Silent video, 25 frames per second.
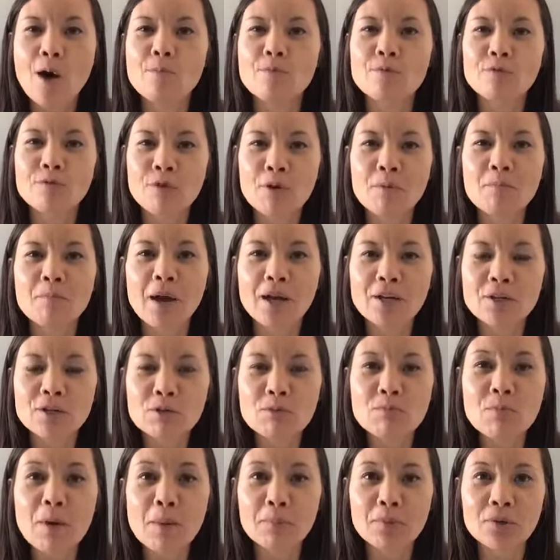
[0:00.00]
from my
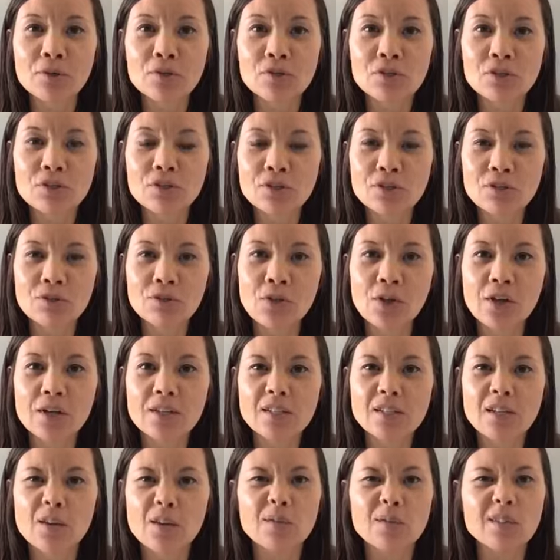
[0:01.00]
new members to do
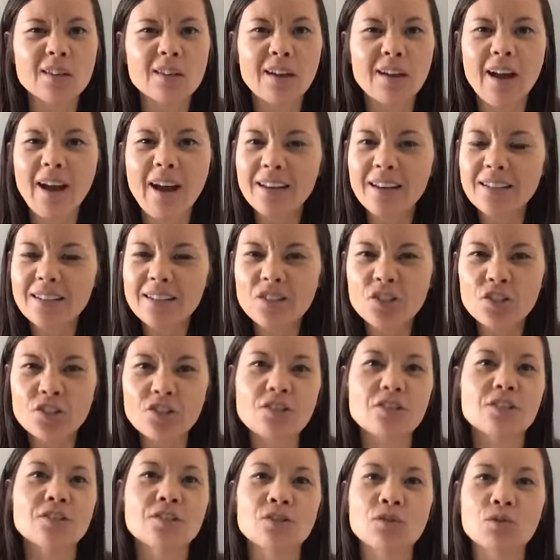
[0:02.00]
this, and I was like, I need to
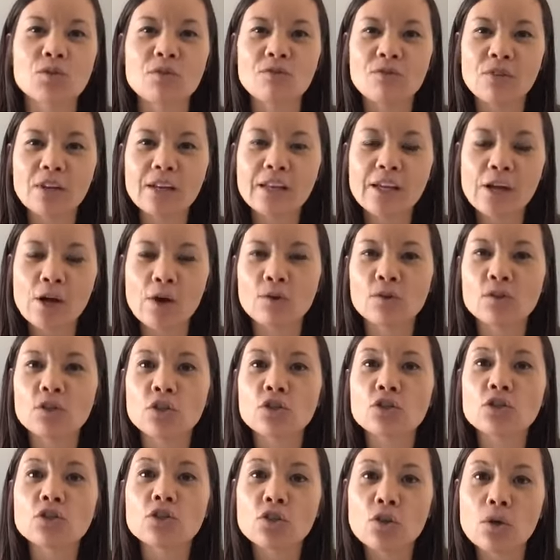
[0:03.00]
just do a video to
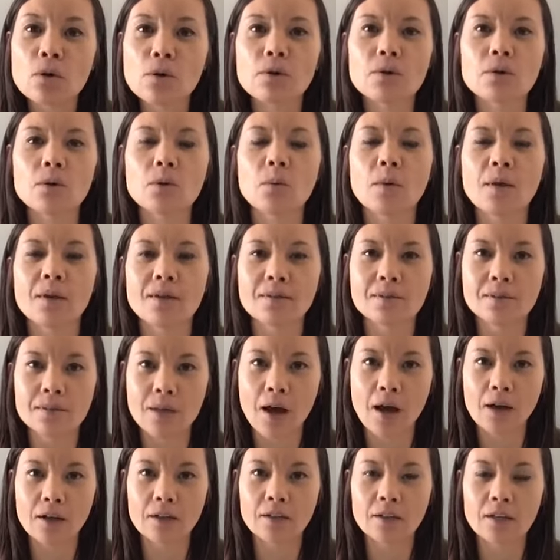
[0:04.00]
show you
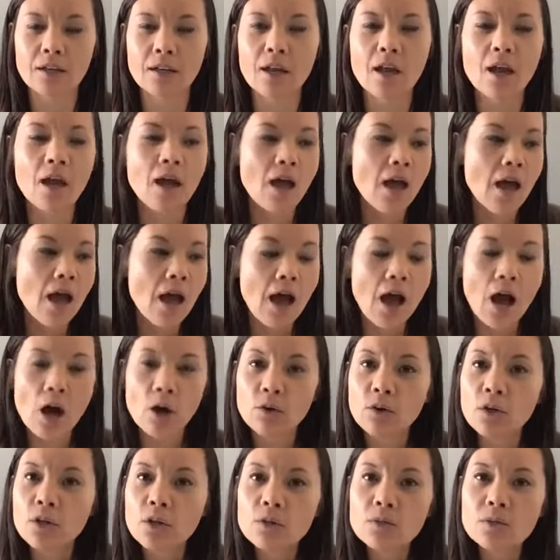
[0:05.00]
exactly
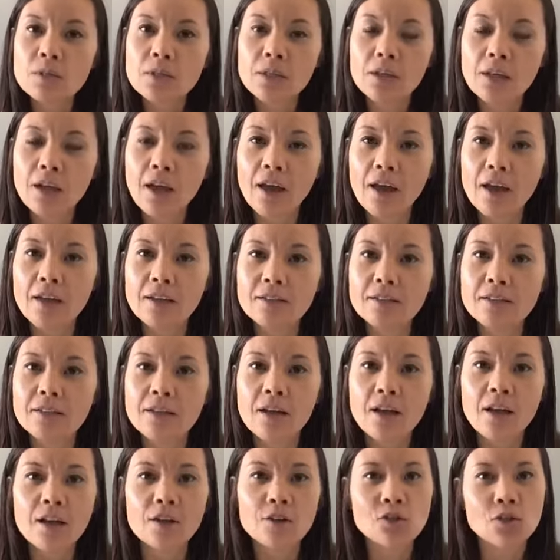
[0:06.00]
how to use the kit,
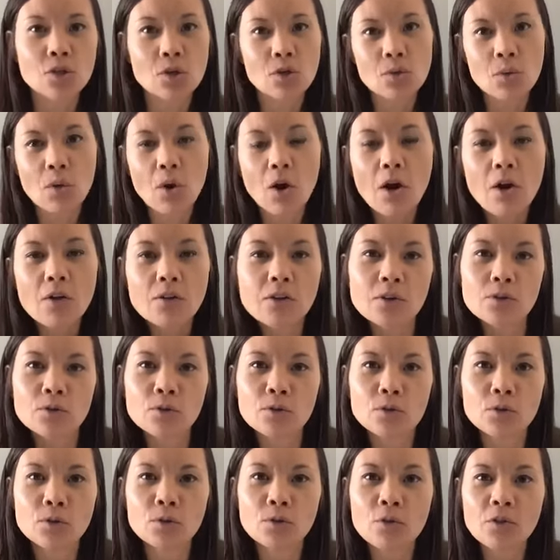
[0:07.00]
show you all the
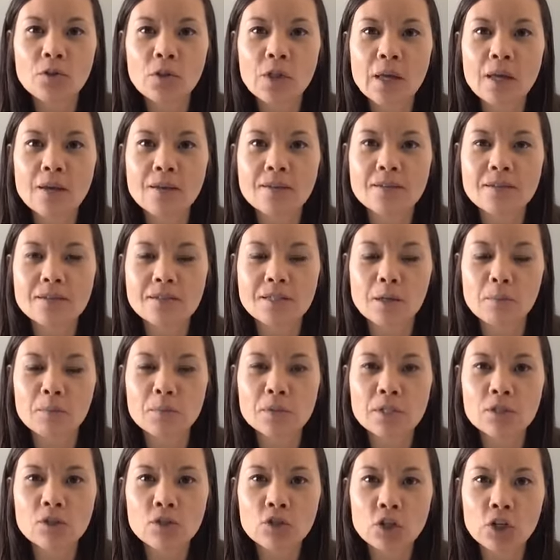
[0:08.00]
little cool things,
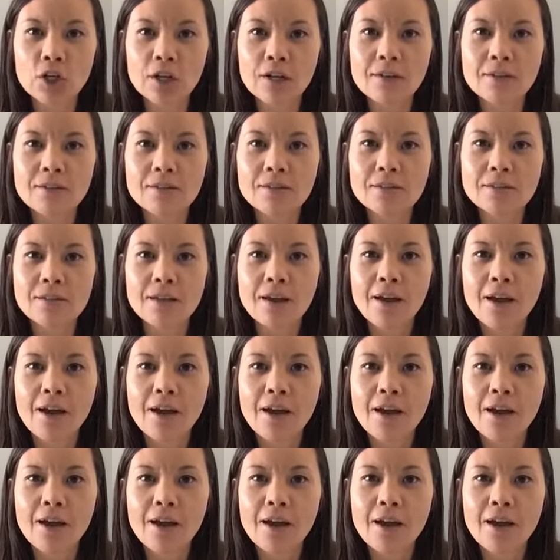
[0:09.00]
tips and tricks,